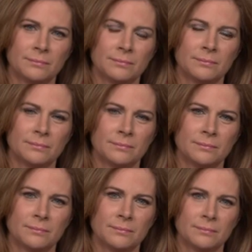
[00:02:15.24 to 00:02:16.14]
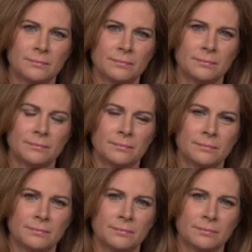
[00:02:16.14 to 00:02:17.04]

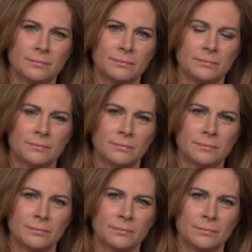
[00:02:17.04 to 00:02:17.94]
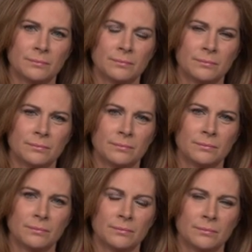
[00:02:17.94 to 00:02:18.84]

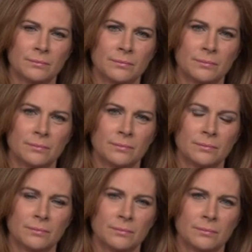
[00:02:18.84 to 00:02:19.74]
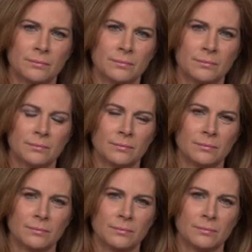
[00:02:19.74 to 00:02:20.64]

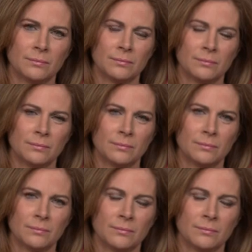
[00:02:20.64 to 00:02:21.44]
(silent)